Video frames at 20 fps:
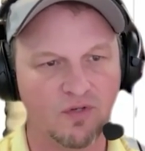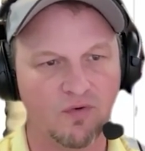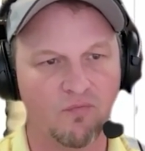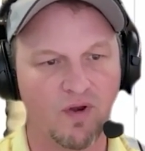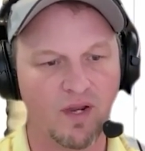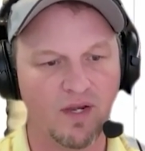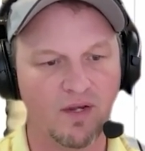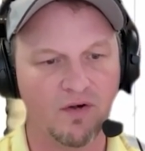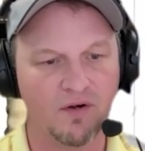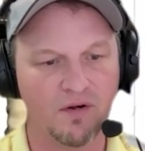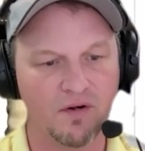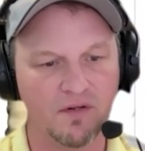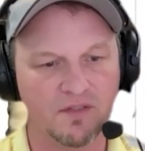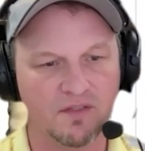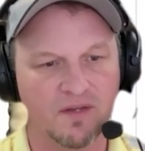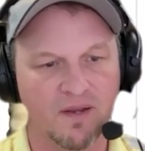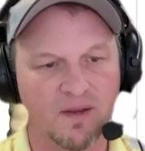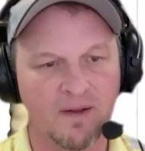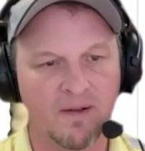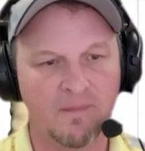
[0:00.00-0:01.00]

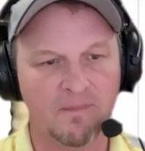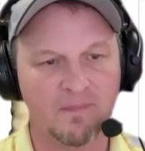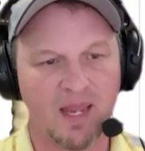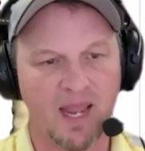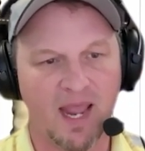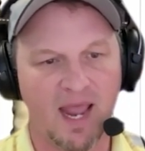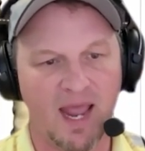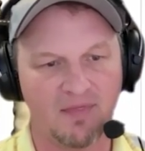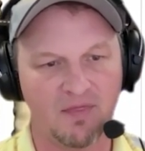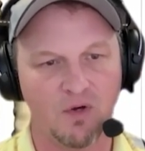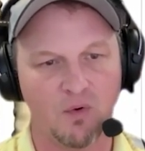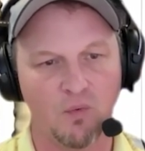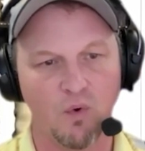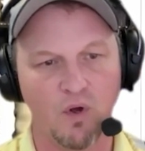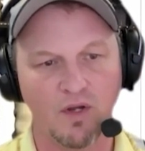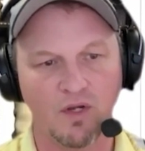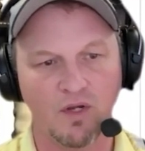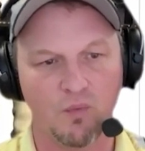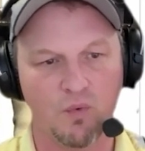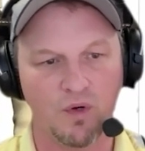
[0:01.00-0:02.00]
renders at the
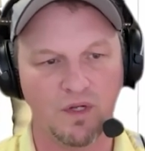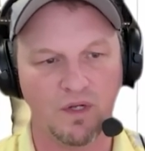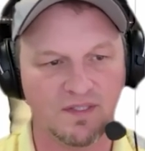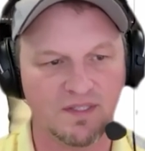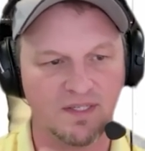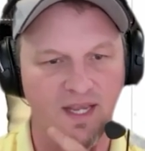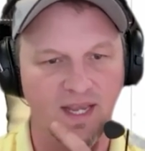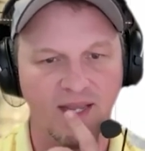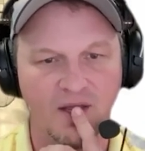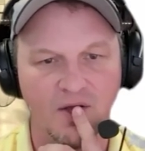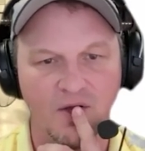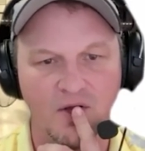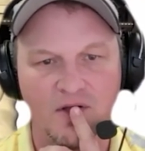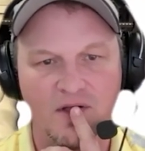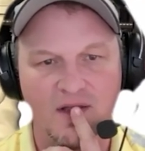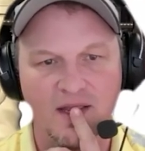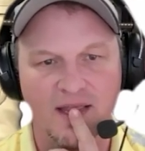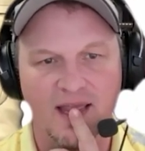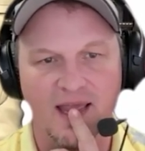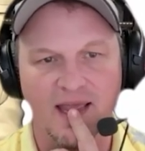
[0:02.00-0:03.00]
one-to-one scale,
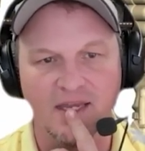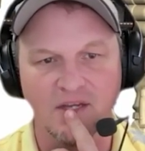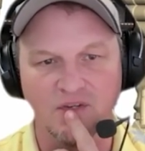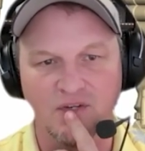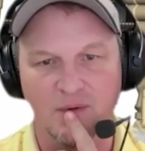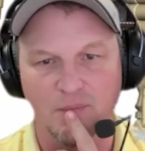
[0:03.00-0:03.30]
and you double